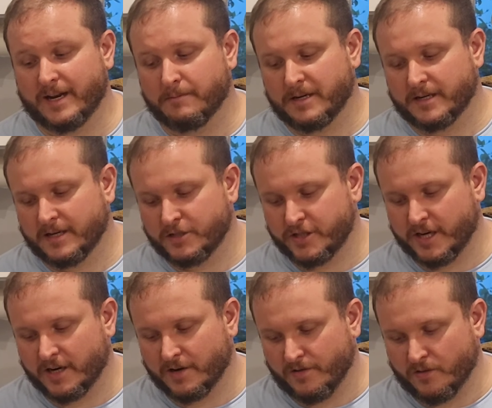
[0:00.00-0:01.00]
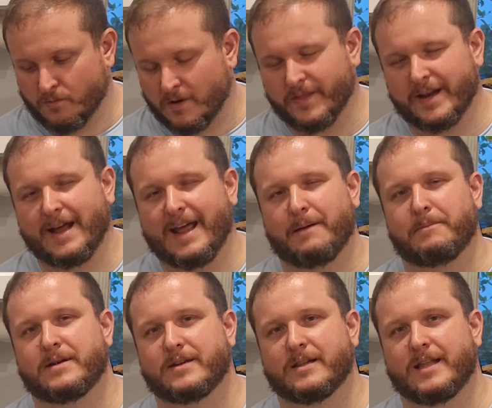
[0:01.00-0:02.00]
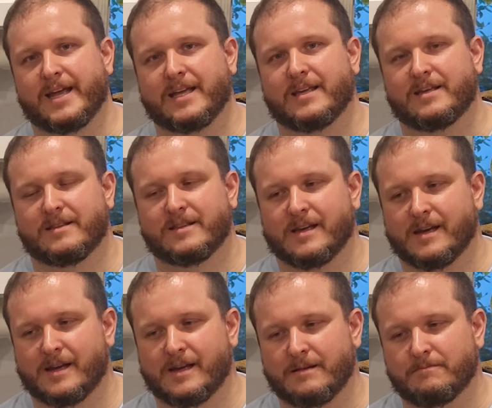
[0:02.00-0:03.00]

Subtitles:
And I'm going to share the one that I happen to like the